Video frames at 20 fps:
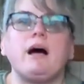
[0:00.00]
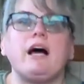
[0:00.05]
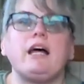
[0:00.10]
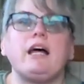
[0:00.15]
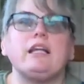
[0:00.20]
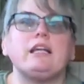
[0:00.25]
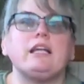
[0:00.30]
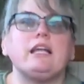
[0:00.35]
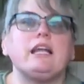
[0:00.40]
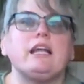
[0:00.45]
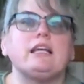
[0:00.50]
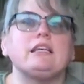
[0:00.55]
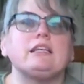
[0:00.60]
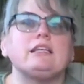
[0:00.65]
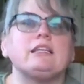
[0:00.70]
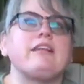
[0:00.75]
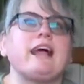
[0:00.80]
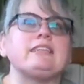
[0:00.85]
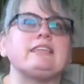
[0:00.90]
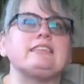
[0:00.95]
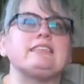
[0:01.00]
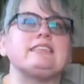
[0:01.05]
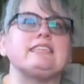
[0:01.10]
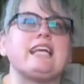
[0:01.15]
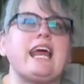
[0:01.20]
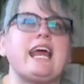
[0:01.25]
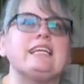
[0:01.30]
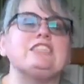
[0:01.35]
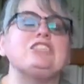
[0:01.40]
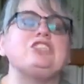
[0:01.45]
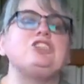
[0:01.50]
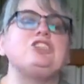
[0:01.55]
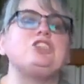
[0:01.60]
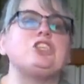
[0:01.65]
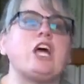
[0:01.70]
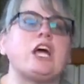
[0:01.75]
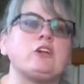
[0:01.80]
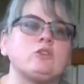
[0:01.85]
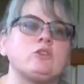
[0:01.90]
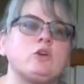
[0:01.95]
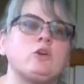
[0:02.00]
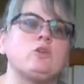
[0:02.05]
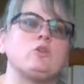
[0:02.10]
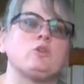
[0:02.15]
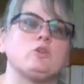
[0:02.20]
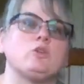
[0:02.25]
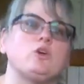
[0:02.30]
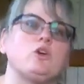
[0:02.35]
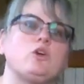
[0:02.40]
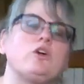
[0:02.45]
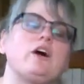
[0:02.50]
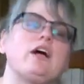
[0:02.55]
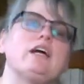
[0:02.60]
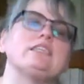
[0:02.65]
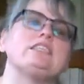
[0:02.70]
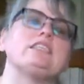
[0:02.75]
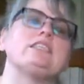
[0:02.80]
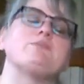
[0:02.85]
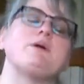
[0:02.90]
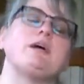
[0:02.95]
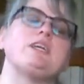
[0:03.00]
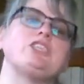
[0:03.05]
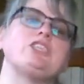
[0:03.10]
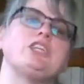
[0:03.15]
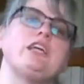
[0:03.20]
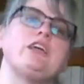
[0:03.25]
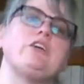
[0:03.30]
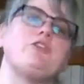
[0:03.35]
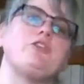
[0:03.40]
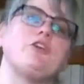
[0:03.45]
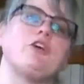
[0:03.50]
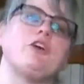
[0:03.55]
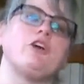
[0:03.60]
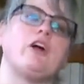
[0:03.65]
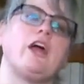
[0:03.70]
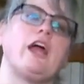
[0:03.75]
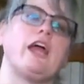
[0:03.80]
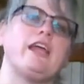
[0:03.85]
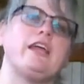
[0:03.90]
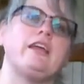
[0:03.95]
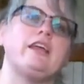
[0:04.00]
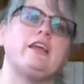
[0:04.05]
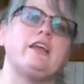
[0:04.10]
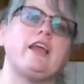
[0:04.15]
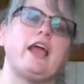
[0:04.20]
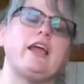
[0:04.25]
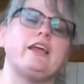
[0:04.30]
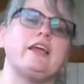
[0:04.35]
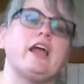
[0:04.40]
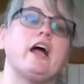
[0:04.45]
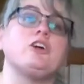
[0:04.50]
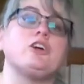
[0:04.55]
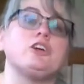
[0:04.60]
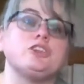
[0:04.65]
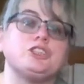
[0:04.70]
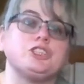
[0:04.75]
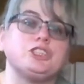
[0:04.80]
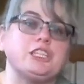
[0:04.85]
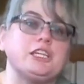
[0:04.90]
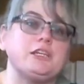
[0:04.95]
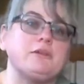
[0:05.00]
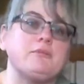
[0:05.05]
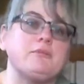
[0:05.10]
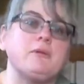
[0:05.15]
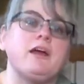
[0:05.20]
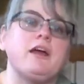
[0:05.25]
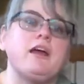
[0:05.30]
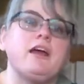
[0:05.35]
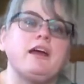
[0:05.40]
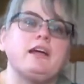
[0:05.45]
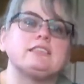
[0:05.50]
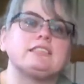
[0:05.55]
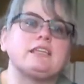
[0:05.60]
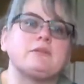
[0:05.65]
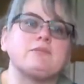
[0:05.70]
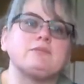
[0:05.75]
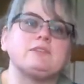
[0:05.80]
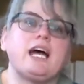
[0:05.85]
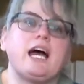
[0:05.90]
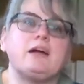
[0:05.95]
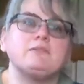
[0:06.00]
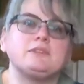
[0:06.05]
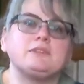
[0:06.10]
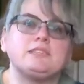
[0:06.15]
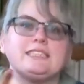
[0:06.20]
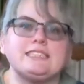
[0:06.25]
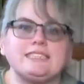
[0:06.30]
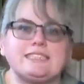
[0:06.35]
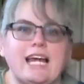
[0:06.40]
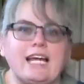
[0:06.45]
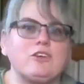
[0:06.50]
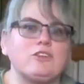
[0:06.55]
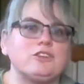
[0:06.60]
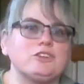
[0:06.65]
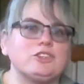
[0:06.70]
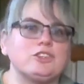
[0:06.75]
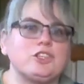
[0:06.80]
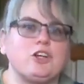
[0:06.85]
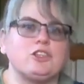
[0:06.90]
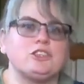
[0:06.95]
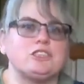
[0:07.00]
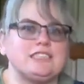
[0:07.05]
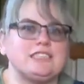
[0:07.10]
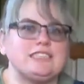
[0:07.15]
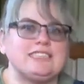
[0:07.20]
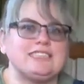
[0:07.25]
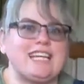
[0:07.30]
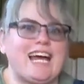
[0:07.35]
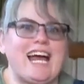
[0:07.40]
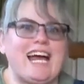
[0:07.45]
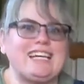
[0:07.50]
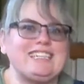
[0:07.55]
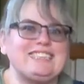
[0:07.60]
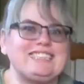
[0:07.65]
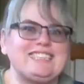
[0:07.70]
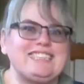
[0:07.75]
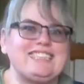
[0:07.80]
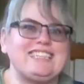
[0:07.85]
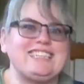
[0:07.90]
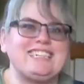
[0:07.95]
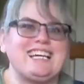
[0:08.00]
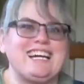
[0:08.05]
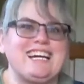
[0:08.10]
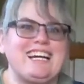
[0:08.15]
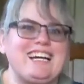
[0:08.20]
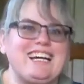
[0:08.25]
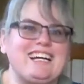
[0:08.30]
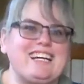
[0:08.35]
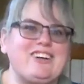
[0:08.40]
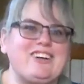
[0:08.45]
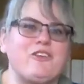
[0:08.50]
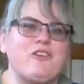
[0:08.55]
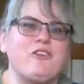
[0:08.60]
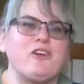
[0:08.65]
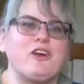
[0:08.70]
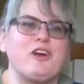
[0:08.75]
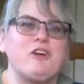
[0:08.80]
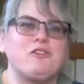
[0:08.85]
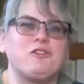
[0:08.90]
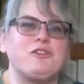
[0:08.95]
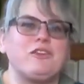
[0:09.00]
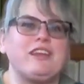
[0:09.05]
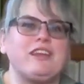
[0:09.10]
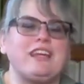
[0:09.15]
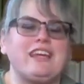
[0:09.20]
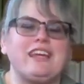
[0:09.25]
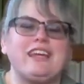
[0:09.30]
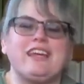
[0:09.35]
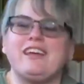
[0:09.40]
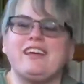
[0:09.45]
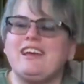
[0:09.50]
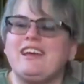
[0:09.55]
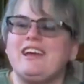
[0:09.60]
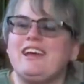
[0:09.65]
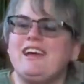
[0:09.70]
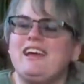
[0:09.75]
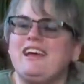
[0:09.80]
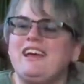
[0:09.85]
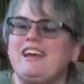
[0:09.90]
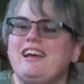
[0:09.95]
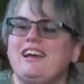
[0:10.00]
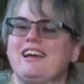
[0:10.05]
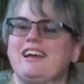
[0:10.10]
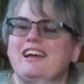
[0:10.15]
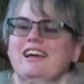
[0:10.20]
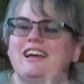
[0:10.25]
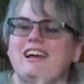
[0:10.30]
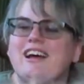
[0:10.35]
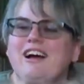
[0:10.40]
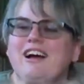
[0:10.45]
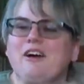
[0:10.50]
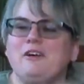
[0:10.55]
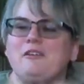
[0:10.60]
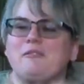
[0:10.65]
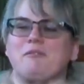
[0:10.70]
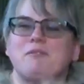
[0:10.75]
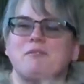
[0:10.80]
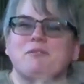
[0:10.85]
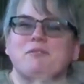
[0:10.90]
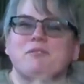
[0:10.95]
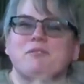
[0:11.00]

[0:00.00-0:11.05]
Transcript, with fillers: But that's a general rule, especially for a, a younger sheep sometimes the cycles aren't exact uh, or if the uh,